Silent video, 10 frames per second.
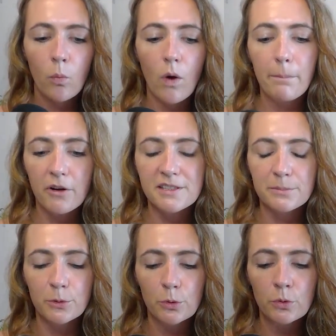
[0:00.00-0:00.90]
what
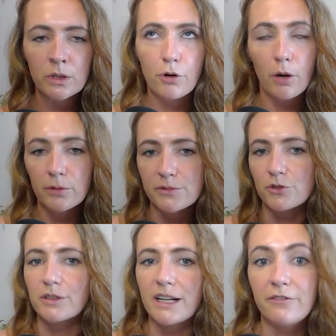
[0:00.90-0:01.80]
possible problems
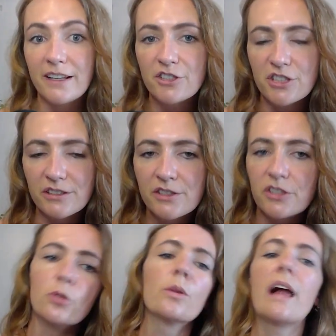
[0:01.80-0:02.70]
or adventures
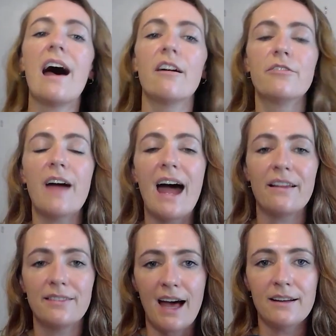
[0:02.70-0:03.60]
you'll have
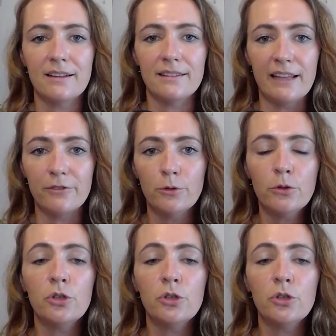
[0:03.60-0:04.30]
at that level.